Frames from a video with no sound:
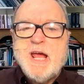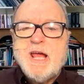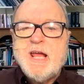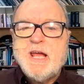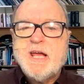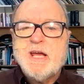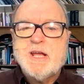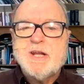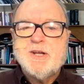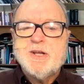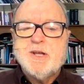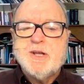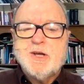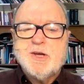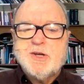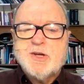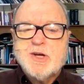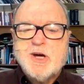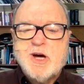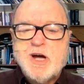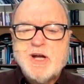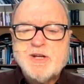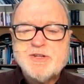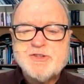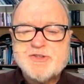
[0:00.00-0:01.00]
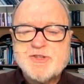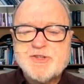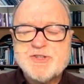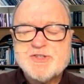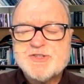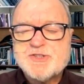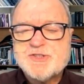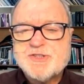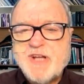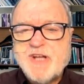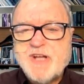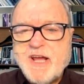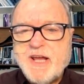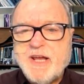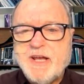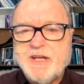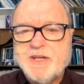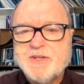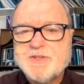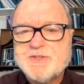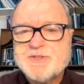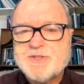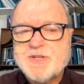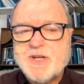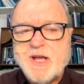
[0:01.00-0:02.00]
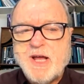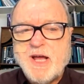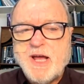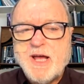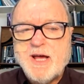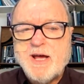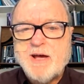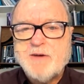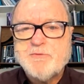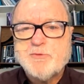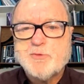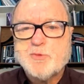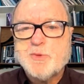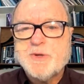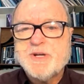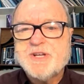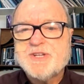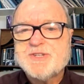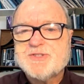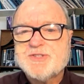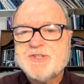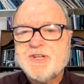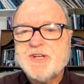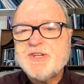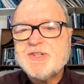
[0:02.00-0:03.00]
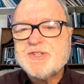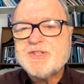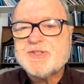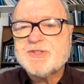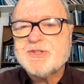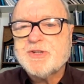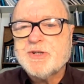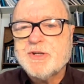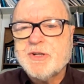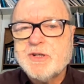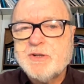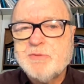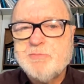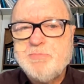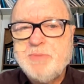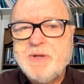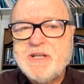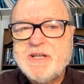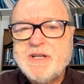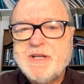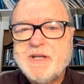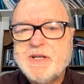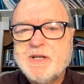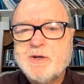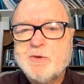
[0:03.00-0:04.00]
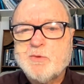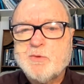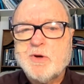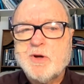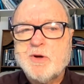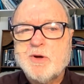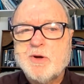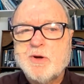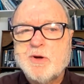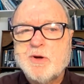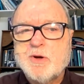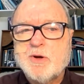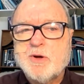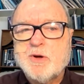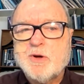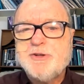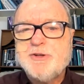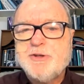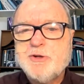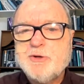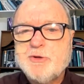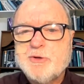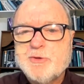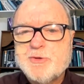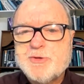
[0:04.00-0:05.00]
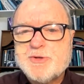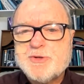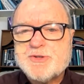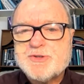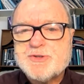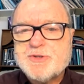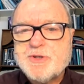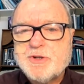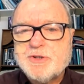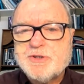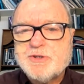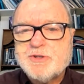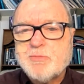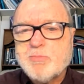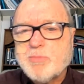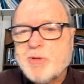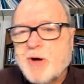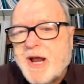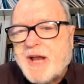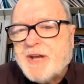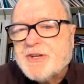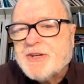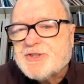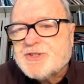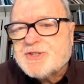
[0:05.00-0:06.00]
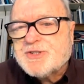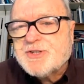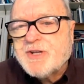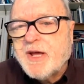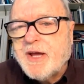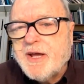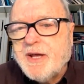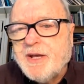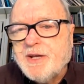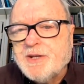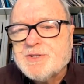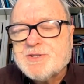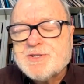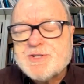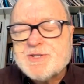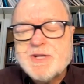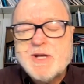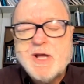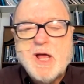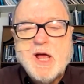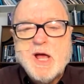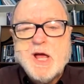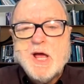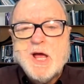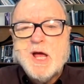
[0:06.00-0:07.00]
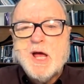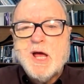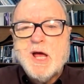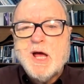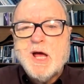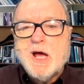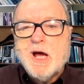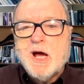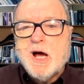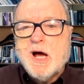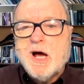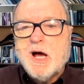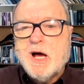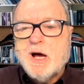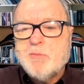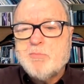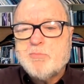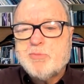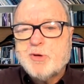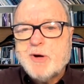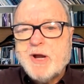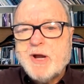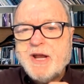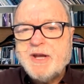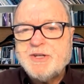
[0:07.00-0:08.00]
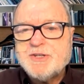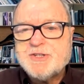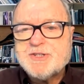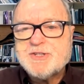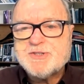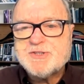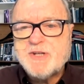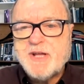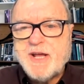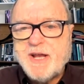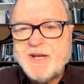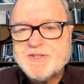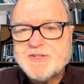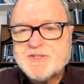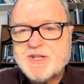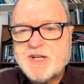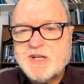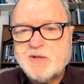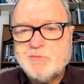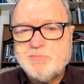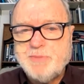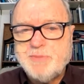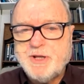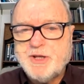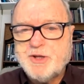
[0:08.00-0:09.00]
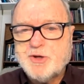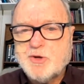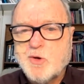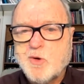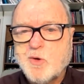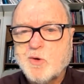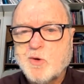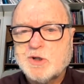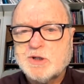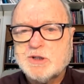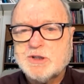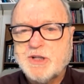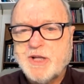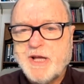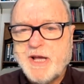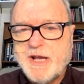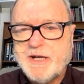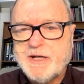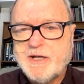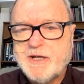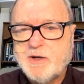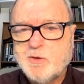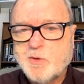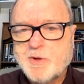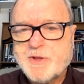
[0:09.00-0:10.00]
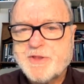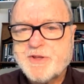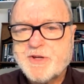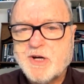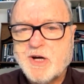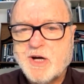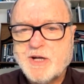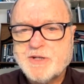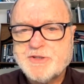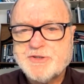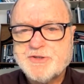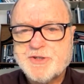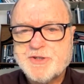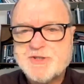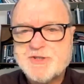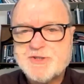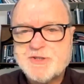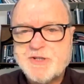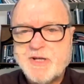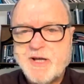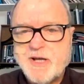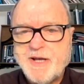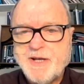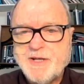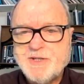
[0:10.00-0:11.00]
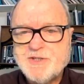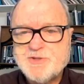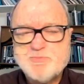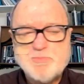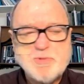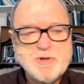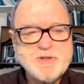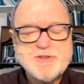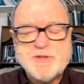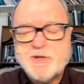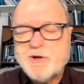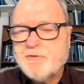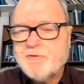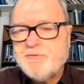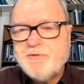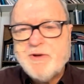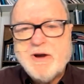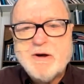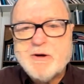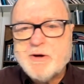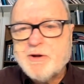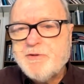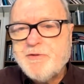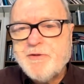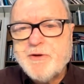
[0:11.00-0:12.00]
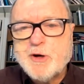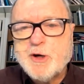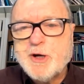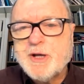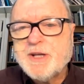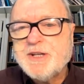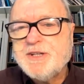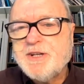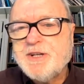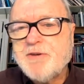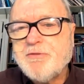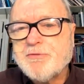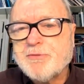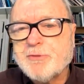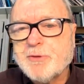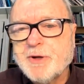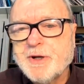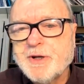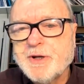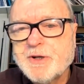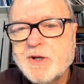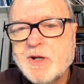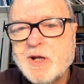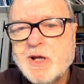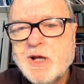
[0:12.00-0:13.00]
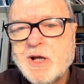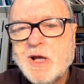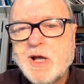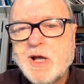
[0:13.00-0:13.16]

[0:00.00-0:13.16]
And conscious states have resisted being reduced to brain states. Brain states can be correlated with conscious states, but they're very, very different.